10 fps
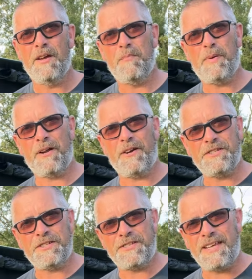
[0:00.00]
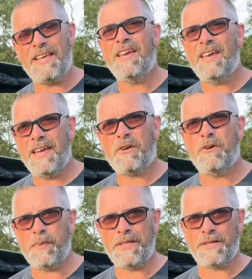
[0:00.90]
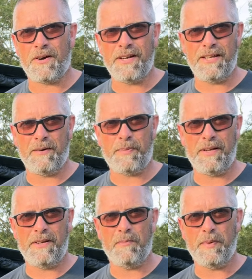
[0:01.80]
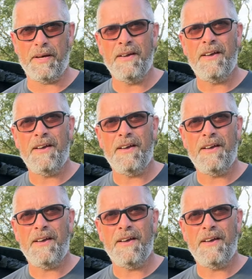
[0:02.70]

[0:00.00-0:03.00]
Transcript: but I just think it could be tidied up a little bit.